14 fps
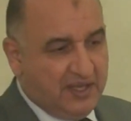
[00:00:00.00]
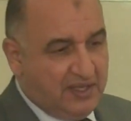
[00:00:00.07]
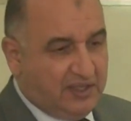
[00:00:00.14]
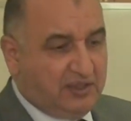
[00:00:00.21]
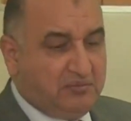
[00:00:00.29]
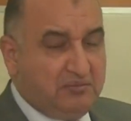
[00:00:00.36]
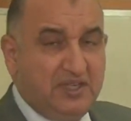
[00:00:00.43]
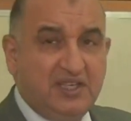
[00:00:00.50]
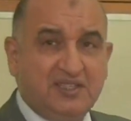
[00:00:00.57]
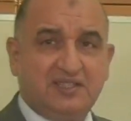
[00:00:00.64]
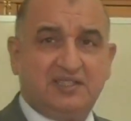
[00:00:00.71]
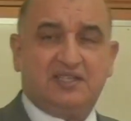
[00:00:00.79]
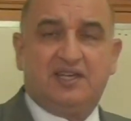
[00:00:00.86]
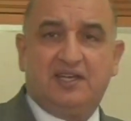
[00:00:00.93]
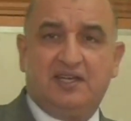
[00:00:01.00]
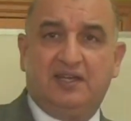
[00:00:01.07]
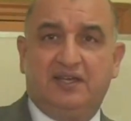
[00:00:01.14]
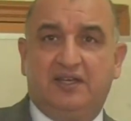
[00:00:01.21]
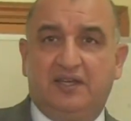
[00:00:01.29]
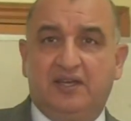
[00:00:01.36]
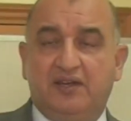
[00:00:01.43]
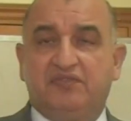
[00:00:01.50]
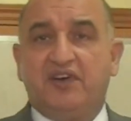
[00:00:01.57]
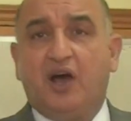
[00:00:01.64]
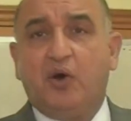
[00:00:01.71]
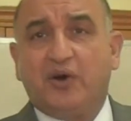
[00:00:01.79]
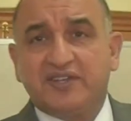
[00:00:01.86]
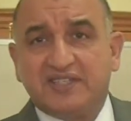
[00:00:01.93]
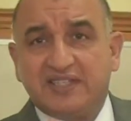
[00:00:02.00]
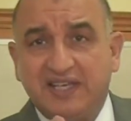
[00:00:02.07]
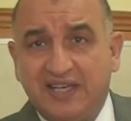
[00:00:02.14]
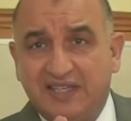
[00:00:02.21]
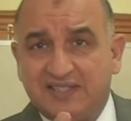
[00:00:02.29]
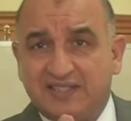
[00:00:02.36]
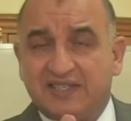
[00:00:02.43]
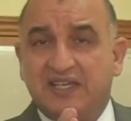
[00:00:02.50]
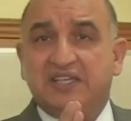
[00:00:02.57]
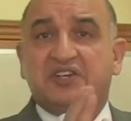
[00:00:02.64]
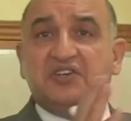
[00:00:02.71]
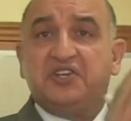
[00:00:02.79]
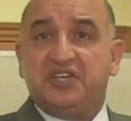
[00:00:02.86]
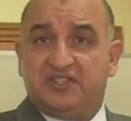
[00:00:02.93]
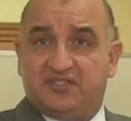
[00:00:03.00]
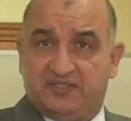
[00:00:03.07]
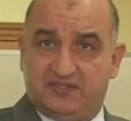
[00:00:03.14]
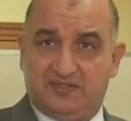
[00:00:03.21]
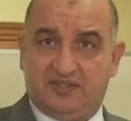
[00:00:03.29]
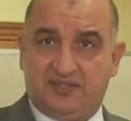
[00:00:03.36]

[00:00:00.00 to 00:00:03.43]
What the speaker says: It means if our sales increase,